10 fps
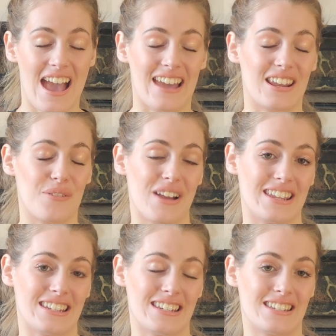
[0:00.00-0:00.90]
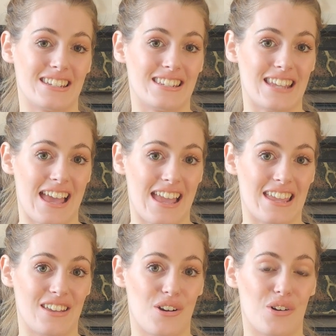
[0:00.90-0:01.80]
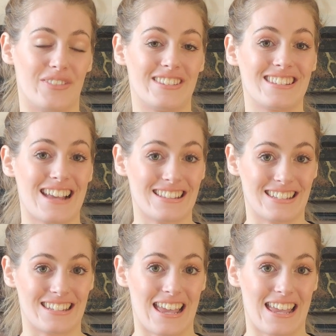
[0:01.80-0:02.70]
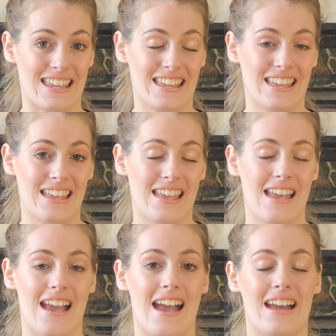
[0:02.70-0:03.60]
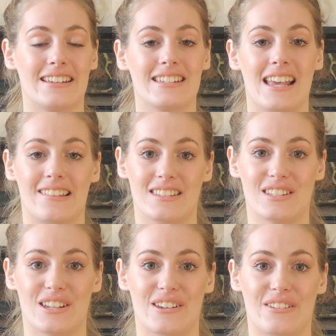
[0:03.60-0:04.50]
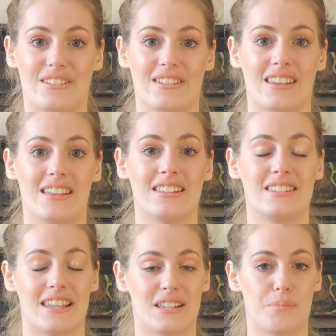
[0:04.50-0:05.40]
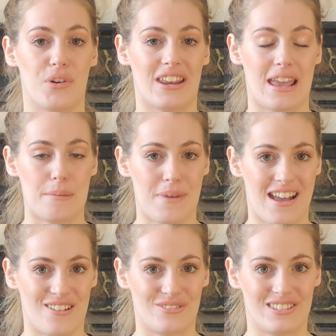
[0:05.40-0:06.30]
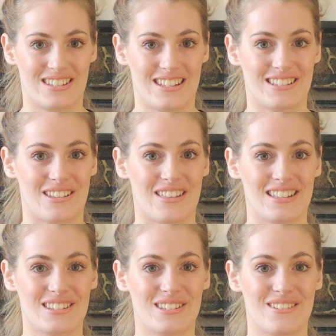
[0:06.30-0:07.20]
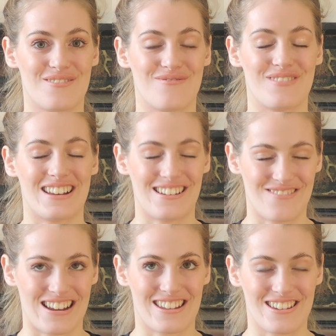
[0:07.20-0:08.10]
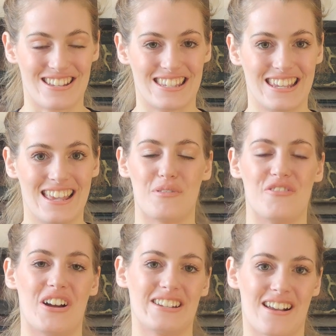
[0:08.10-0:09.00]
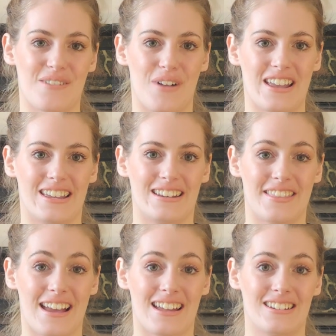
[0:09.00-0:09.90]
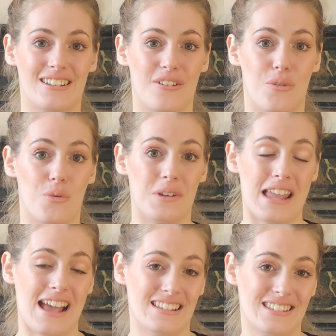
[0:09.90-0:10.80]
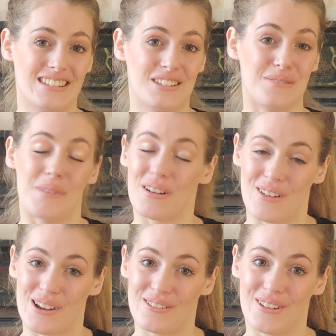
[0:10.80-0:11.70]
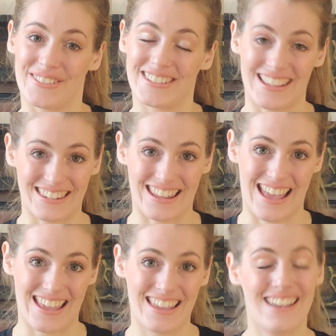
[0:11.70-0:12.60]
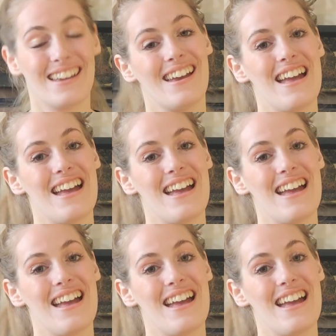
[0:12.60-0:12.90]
and I weighed in today on Saturday at 10 stone 6.8 pounds. So that's really good. Providing I weigh in at that or less tomorrow on Sunday,